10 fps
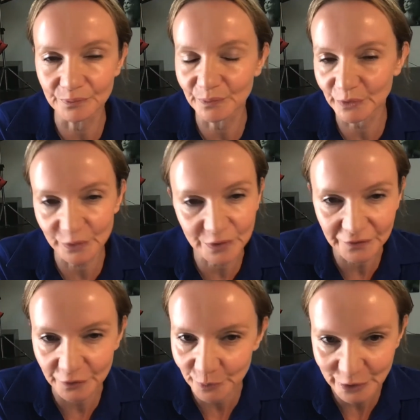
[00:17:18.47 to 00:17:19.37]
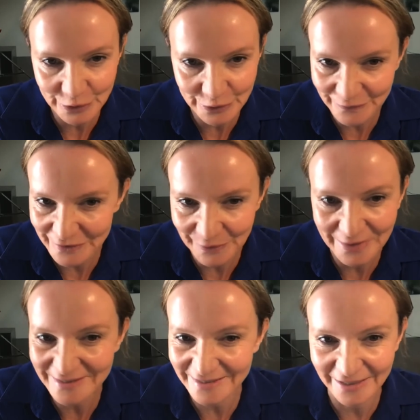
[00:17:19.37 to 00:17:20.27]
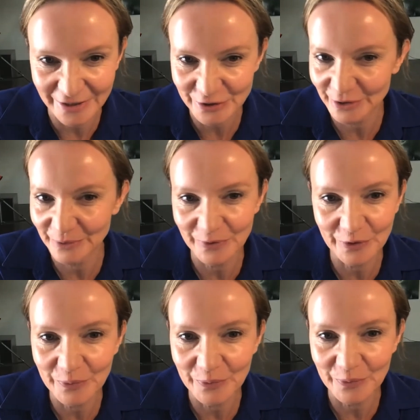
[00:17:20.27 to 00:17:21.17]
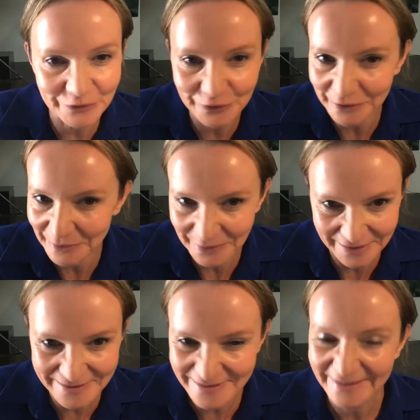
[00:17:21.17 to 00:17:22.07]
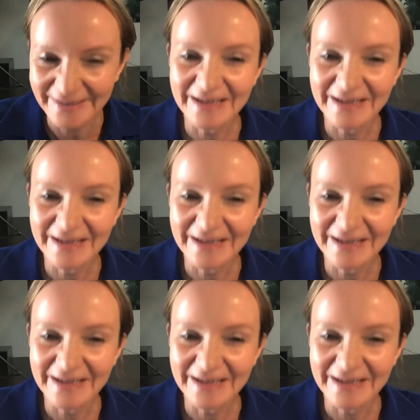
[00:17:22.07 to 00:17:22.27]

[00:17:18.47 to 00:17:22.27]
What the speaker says: beautiful pictures of Teresa actually with her beautiful earrings.